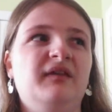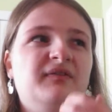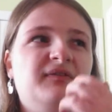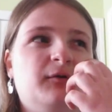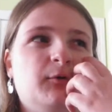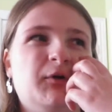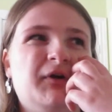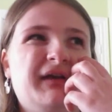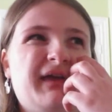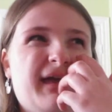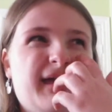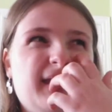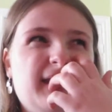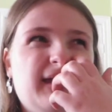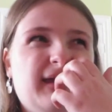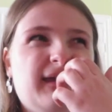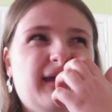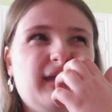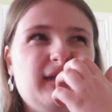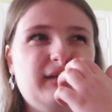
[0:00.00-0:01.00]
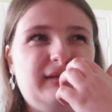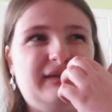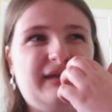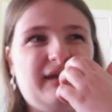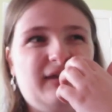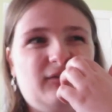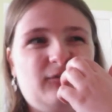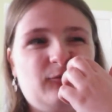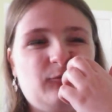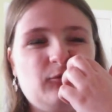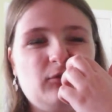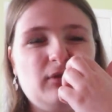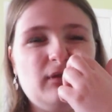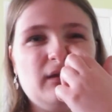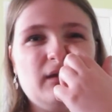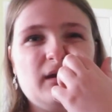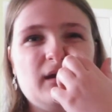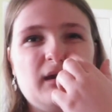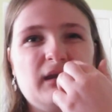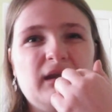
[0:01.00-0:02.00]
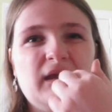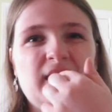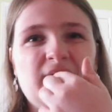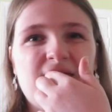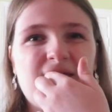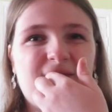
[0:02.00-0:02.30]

it's organic and tastes really good,